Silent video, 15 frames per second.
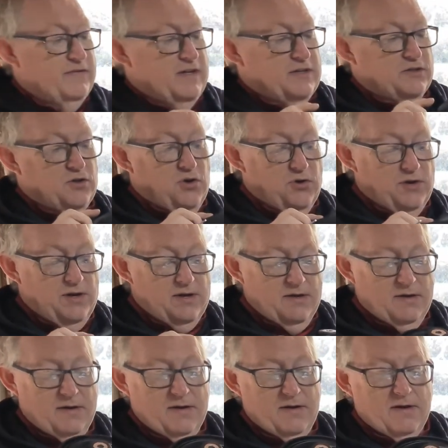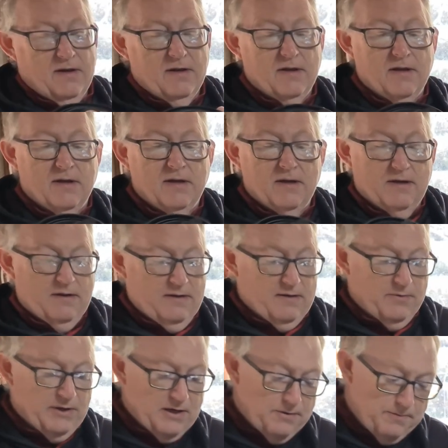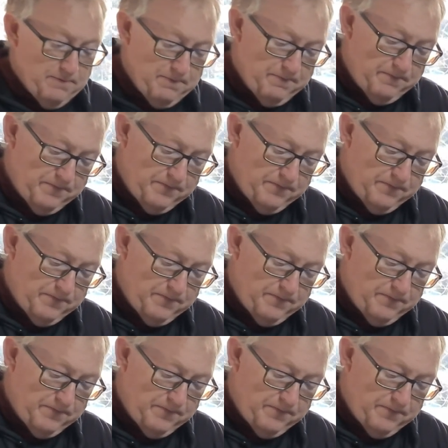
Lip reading: just fits on. There we go.